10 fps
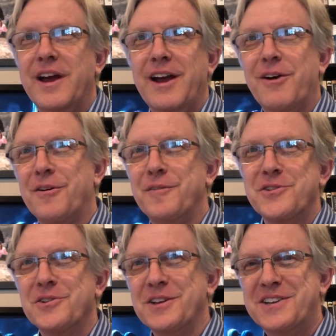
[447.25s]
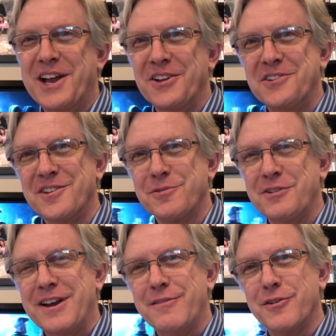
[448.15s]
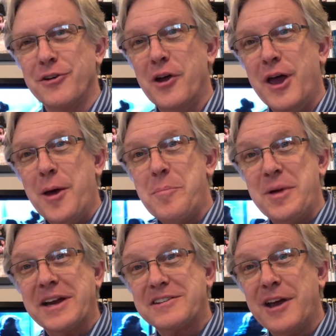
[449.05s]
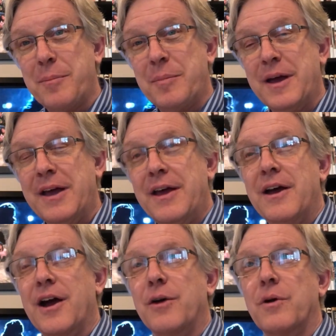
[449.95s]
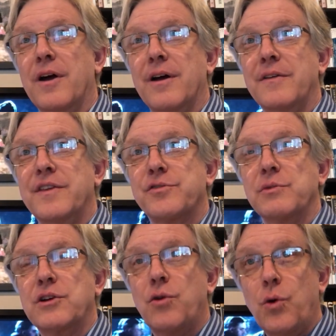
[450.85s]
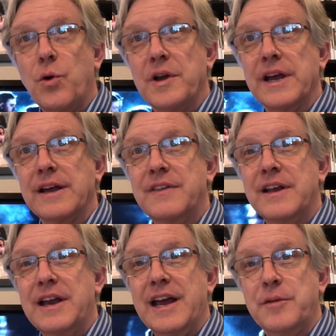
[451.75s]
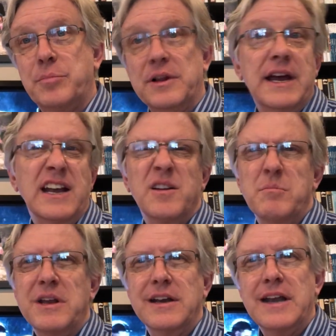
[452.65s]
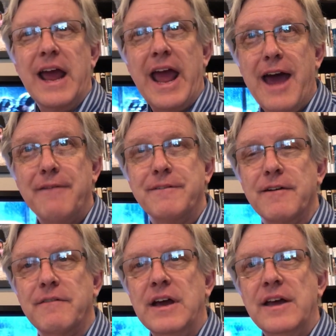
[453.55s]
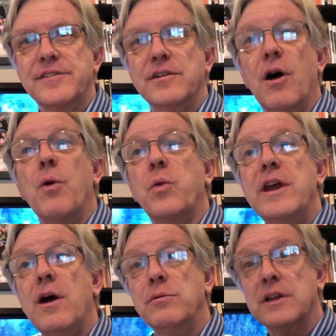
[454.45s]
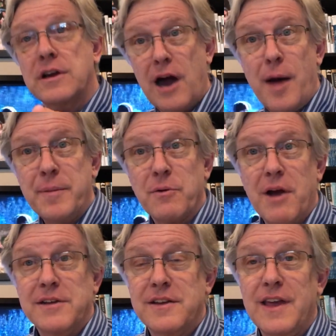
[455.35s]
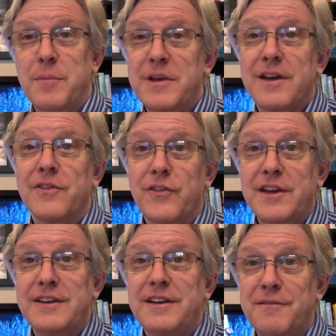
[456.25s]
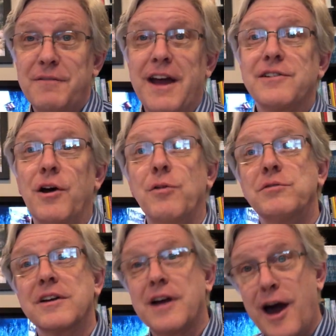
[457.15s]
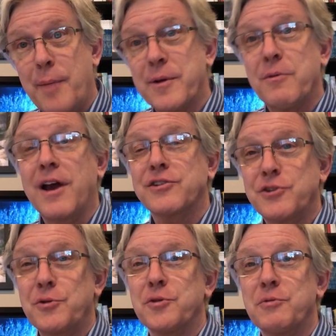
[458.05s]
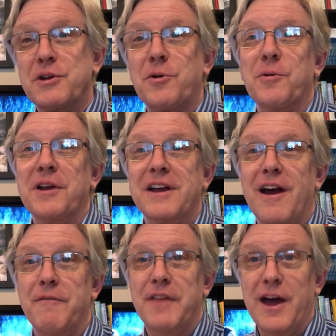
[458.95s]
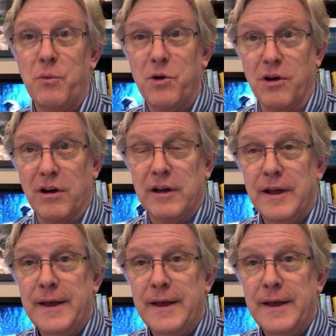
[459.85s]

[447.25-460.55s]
artificial intelligence, whatever, picked up this recording that I had played, 1.5 minutes of, said, oh, we own the copyright to that, because they did in fact own the copyright to the recording of that work.